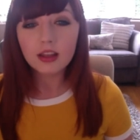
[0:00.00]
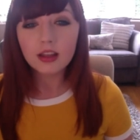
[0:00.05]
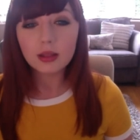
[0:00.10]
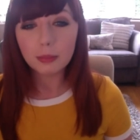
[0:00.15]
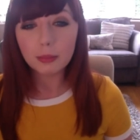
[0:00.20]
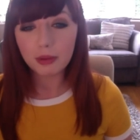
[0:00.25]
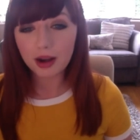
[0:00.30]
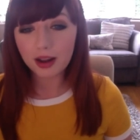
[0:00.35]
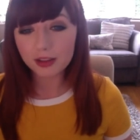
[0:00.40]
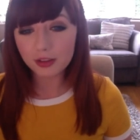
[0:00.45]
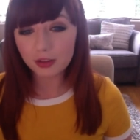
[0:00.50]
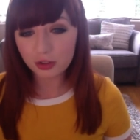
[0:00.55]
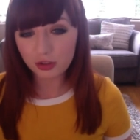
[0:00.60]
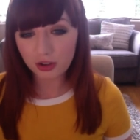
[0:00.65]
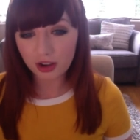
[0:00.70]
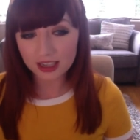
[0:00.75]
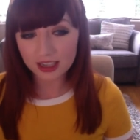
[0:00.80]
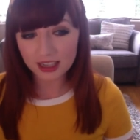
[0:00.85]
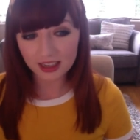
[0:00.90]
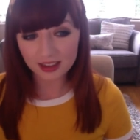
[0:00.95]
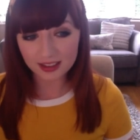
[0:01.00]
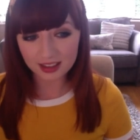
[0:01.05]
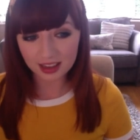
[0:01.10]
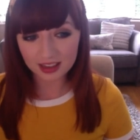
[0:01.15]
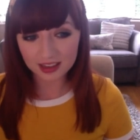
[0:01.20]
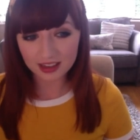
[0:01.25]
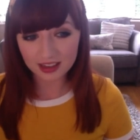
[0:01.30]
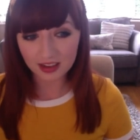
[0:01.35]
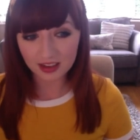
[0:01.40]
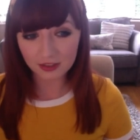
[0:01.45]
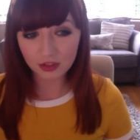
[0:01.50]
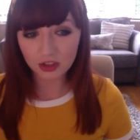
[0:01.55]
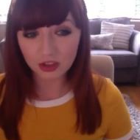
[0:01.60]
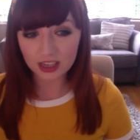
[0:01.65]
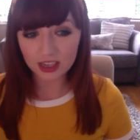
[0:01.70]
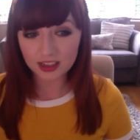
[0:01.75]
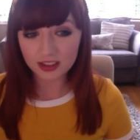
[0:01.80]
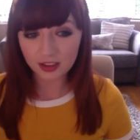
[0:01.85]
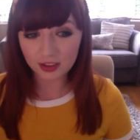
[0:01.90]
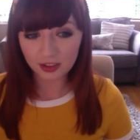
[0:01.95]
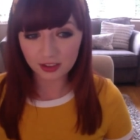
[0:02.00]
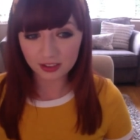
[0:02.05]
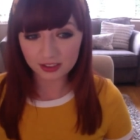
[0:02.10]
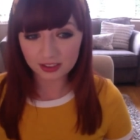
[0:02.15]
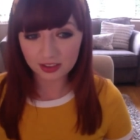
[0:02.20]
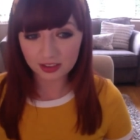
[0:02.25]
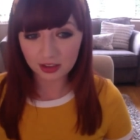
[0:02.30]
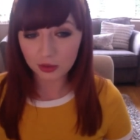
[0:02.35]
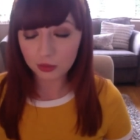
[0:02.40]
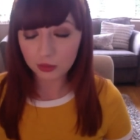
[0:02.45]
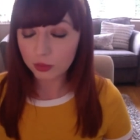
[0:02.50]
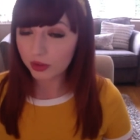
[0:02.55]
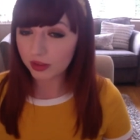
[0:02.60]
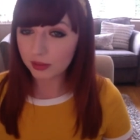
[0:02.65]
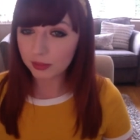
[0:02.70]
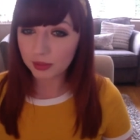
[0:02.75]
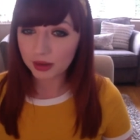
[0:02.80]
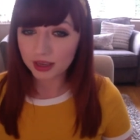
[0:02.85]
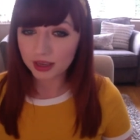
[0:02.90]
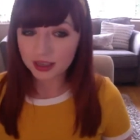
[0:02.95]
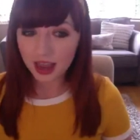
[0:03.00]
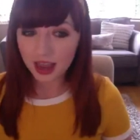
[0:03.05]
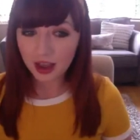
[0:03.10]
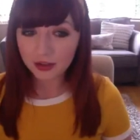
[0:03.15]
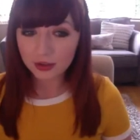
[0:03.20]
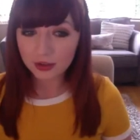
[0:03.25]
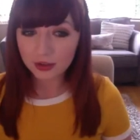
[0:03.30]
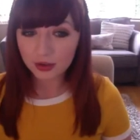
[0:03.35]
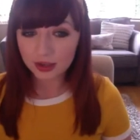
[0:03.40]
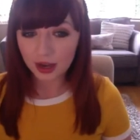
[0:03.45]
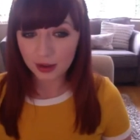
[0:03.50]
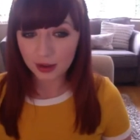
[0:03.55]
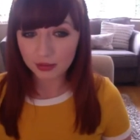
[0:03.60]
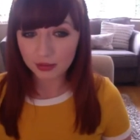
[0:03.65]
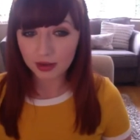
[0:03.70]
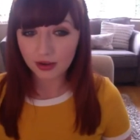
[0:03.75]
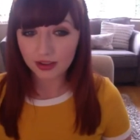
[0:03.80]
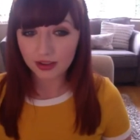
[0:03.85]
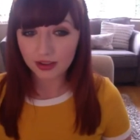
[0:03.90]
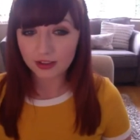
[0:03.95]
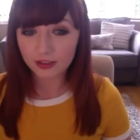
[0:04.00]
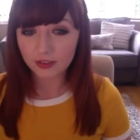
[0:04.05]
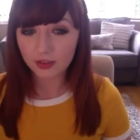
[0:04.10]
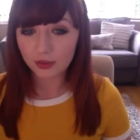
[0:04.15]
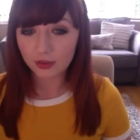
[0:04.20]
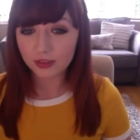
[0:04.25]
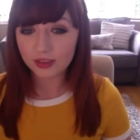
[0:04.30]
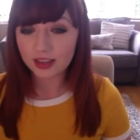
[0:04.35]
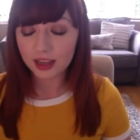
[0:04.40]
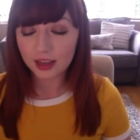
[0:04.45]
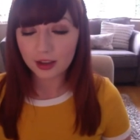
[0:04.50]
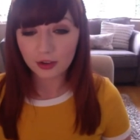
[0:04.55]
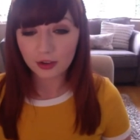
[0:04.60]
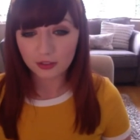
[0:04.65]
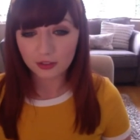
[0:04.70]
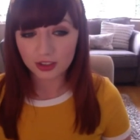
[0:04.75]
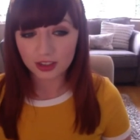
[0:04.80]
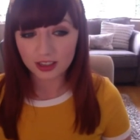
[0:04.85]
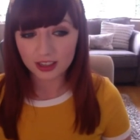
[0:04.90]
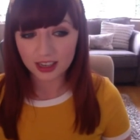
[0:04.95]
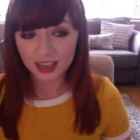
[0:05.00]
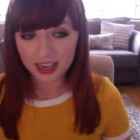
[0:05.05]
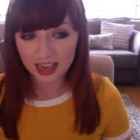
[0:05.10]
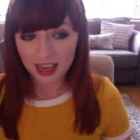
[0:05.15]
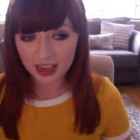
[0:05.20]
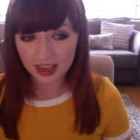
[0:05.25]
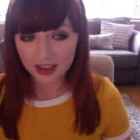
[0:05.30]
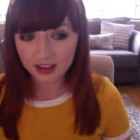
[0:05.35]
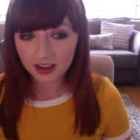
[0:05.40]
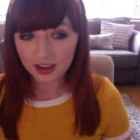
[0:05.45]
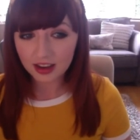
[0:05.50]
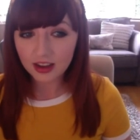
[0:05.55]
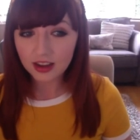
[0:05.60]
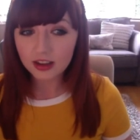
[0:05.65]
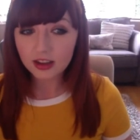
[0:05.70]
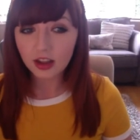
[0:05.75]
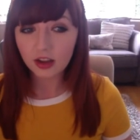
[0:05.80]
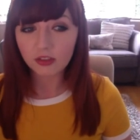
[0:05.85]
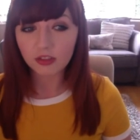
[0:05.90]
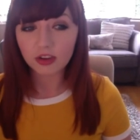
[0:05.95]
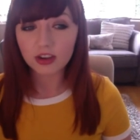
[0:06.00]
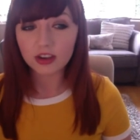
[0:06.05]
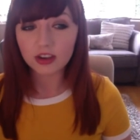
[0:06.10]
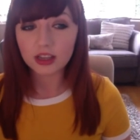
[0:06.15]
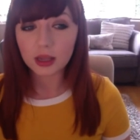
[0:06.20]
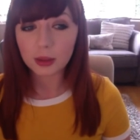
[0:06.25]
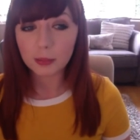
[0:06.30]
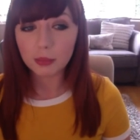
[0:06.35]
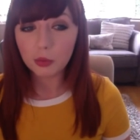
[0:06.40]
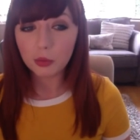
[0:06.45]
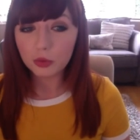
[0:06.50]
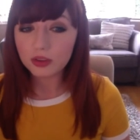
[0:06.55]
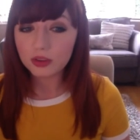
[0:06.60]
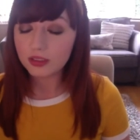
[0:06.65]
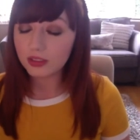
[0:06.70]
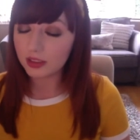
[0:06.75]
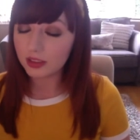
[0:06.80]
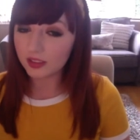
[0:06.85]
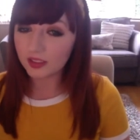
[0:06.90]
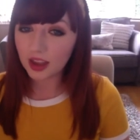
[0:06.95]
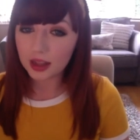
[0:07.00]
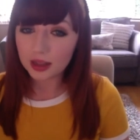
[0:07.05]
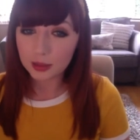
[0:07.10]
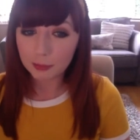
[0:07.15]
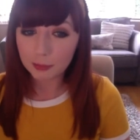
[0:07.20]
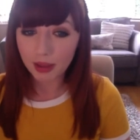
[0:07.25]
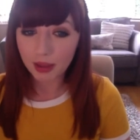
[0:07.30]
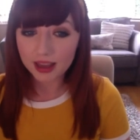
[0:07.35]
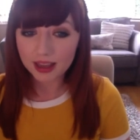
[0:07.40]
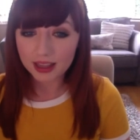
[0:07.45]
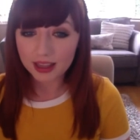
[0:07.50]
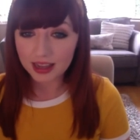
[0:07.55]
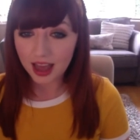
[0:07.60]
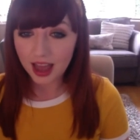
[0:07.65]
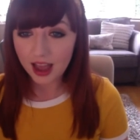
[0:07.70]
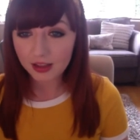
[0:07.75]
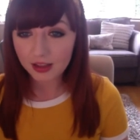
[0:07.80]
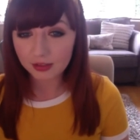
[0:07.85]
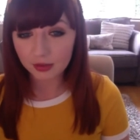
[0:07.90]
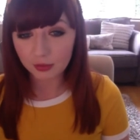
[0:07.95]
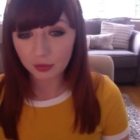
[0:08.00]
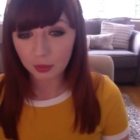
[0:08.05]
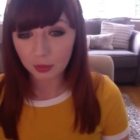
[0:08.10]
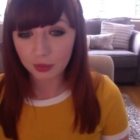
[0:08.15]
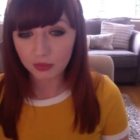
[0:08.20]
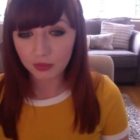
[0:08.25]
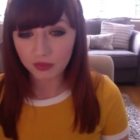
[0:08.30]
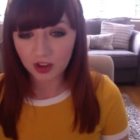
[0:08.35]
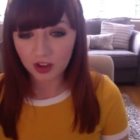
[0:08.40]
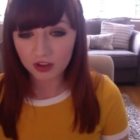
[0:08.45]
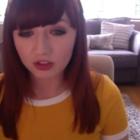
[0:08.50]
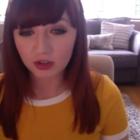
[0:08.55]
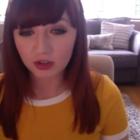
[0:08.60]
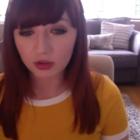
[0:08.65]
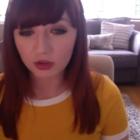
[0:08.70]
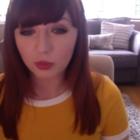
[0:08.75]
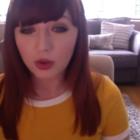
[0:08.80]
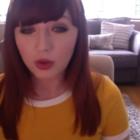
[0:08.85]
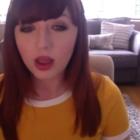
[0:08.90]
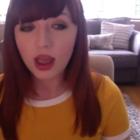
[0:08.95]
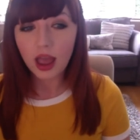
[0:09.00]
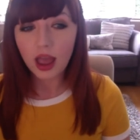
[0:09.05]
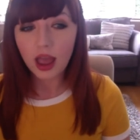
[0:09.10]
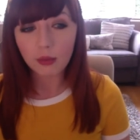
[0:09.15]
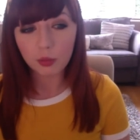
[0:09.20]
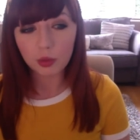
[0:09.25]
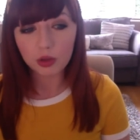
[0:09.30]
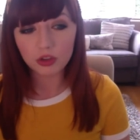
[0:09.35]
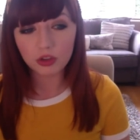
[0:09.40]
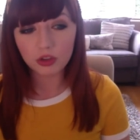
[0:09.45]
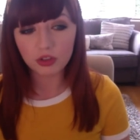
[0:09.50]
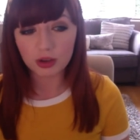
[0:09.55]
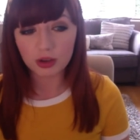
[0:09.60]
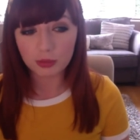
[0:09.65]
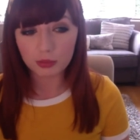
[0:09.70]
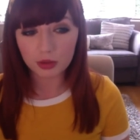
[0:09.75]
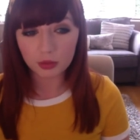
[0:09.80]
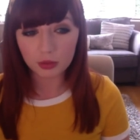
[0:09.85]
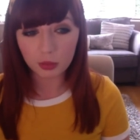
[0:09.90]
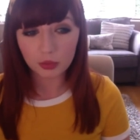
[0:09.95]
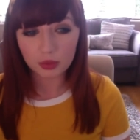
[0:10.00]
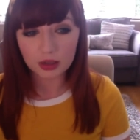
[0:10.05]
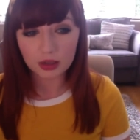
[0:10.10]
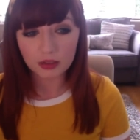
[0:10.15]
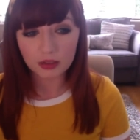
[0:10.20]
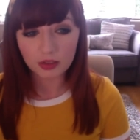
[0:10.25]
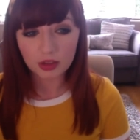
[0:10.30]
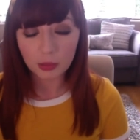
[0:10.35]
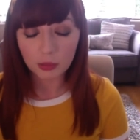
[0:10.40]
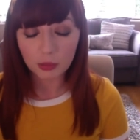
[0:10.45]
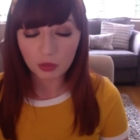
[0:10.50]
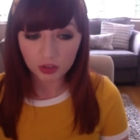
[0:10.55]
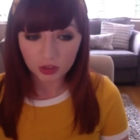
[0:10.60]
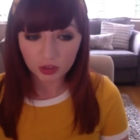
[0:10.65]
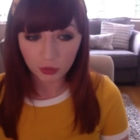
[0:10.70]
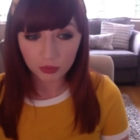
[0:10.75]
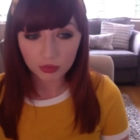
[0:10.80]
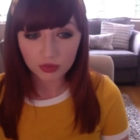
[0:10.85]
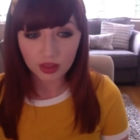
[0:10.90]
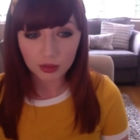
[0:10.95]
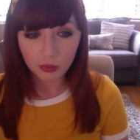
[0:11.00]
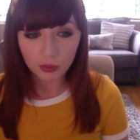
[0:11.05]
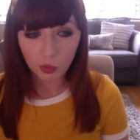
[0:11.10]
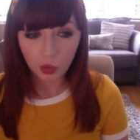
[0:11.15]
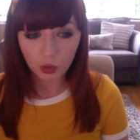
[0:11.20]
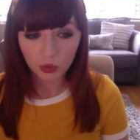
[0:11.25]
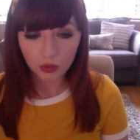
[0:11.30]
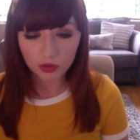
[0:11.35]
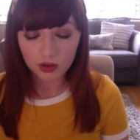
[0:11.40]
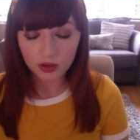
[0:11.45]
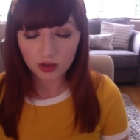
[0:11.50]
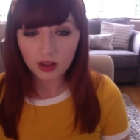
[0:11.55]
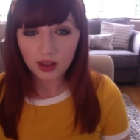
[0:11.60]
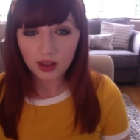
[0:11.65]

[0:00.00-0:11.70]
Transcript: the brand's training executive, Janine da Costa, will explain how you can help clients feel skin confident again, covering the importance of getting them back in the hands of a professional and which treatments will deliver the results they want.